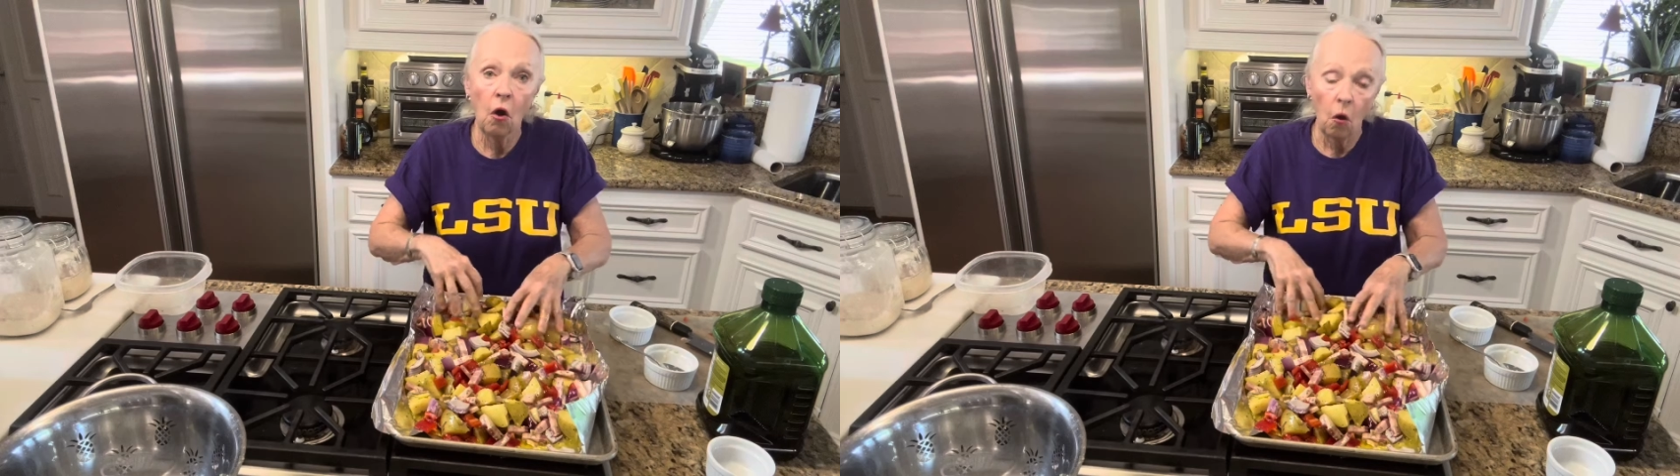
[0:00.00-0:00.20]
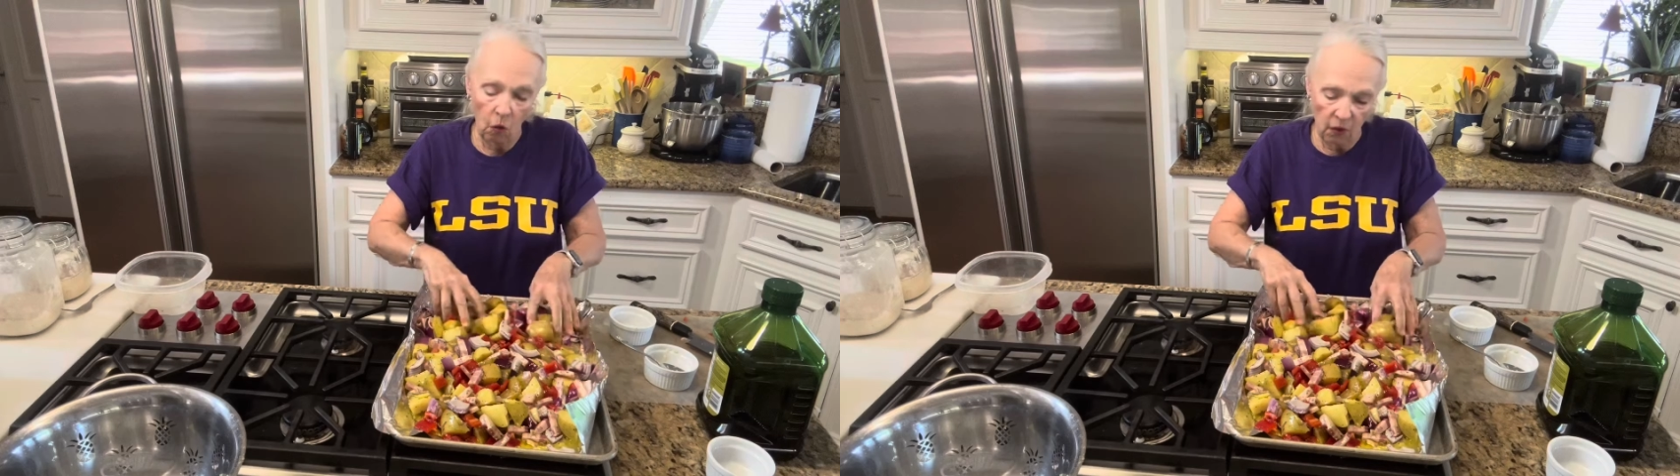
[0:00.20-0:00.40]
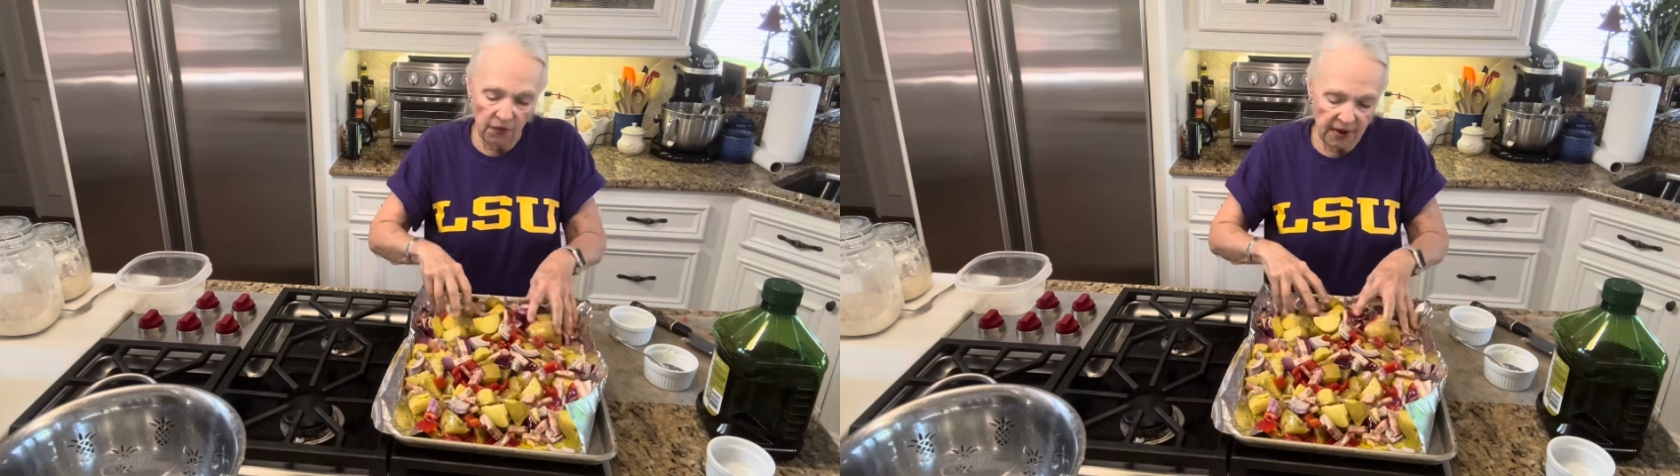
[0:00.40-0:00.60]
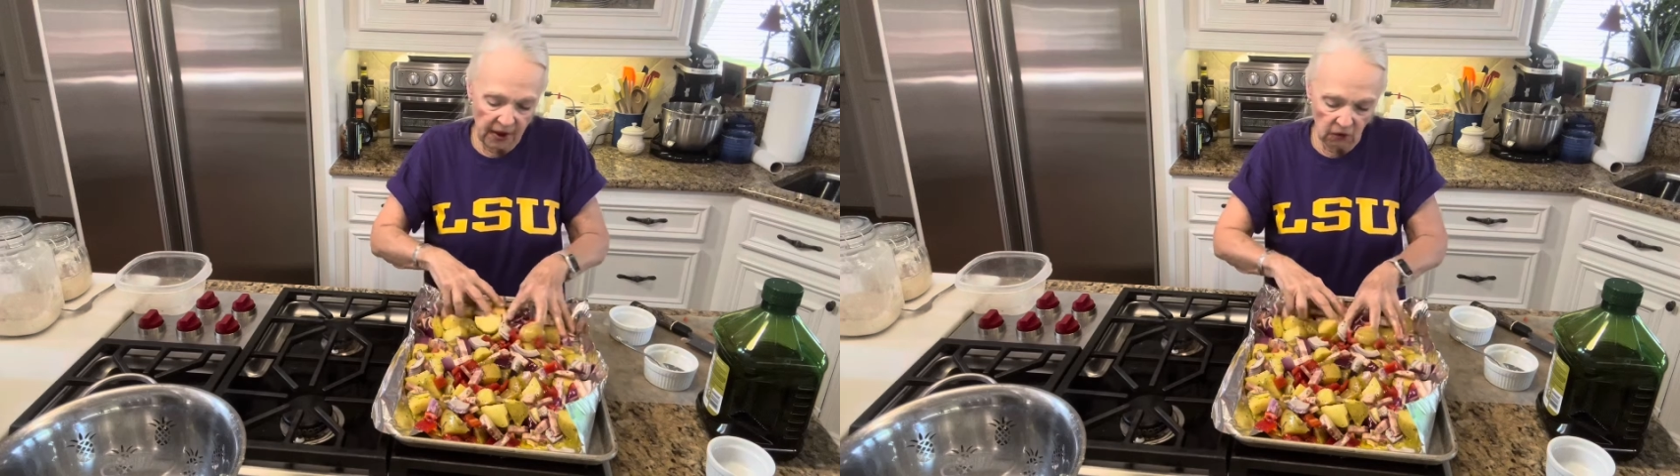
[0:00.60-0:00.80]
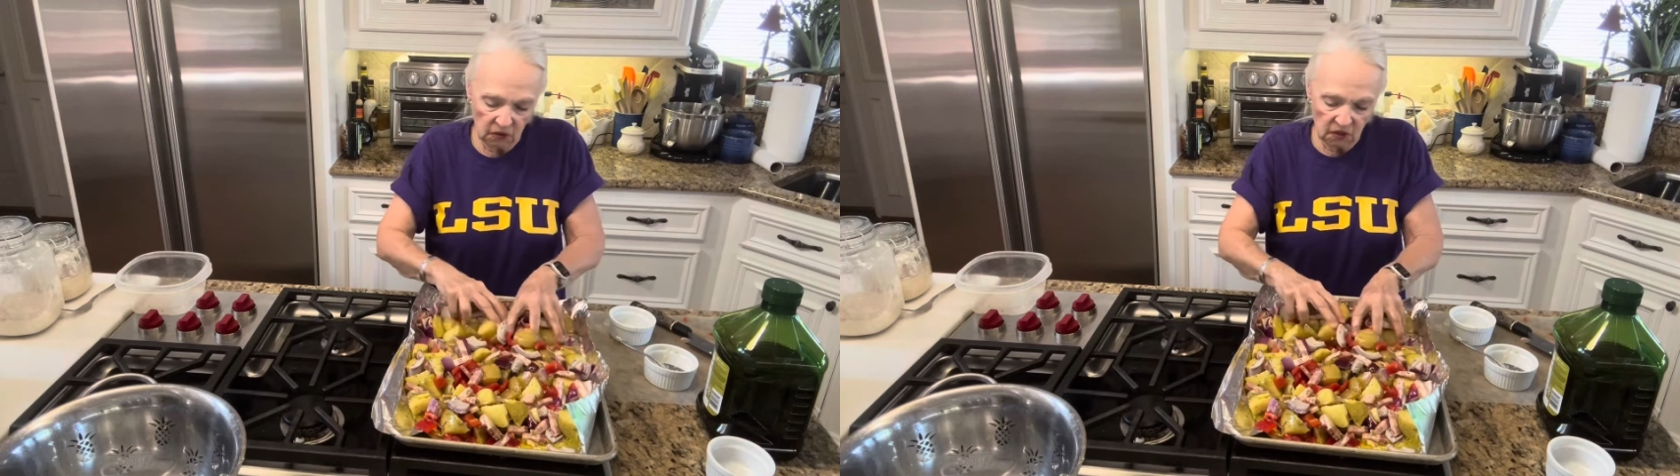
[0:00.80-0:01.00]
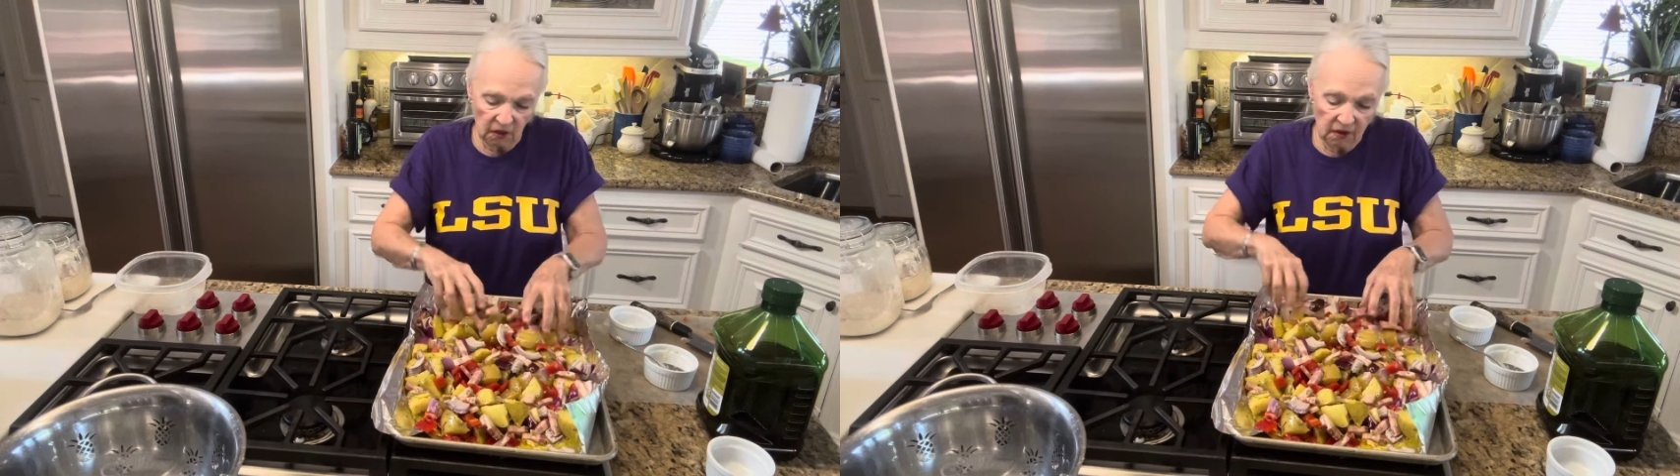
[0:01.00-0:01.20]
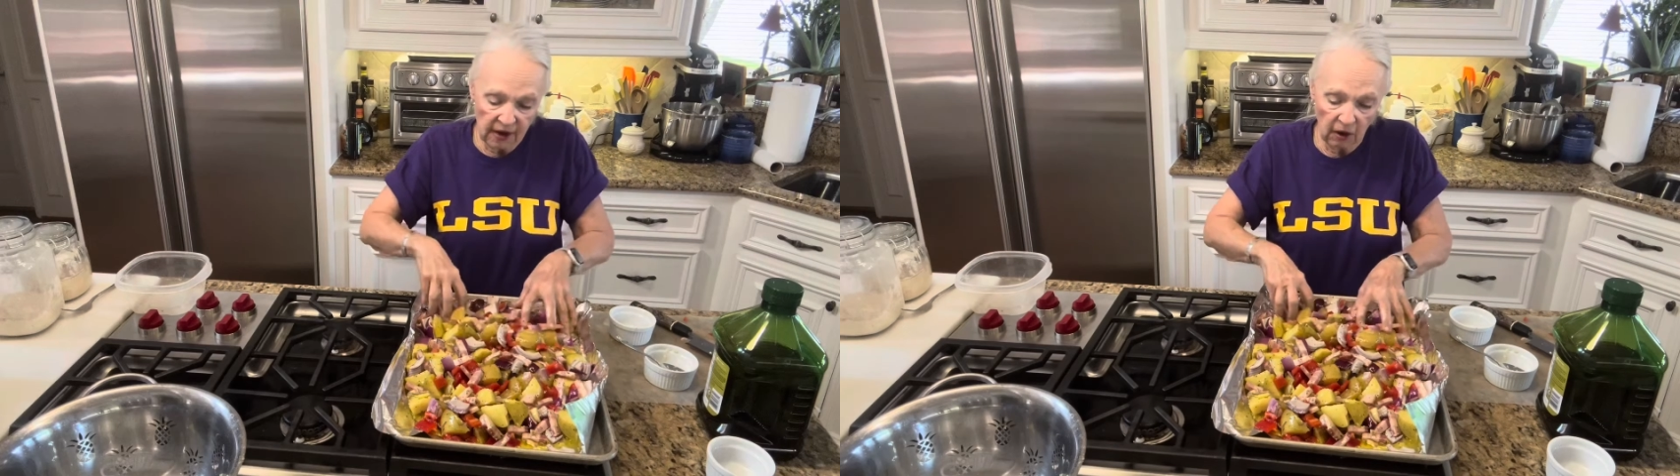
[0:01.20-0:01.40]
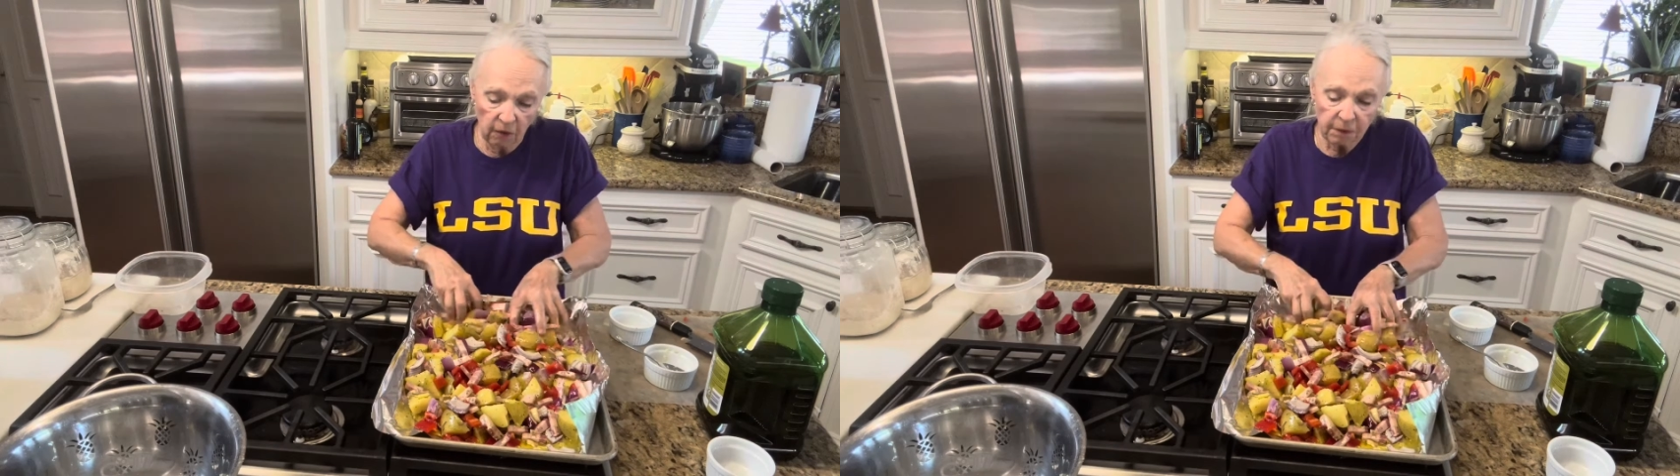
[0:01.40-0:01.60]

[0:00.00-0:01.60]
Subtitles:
on the outside. Now,